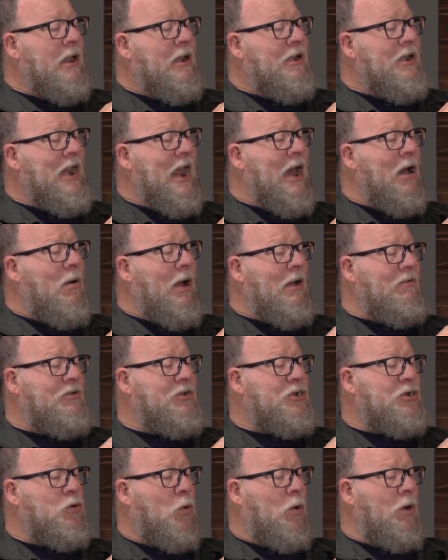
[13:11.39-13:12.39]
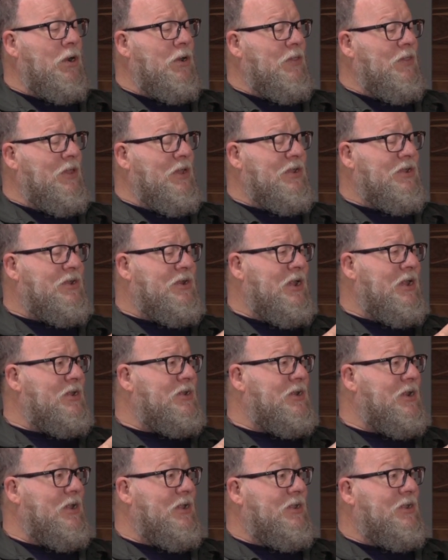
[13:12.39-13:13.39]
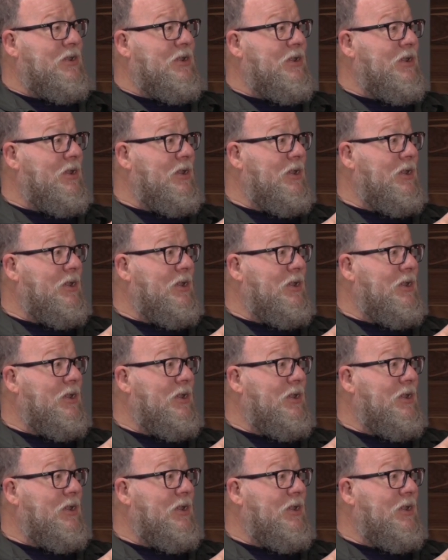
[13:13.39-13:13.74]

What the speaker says: Now I've shortened this distance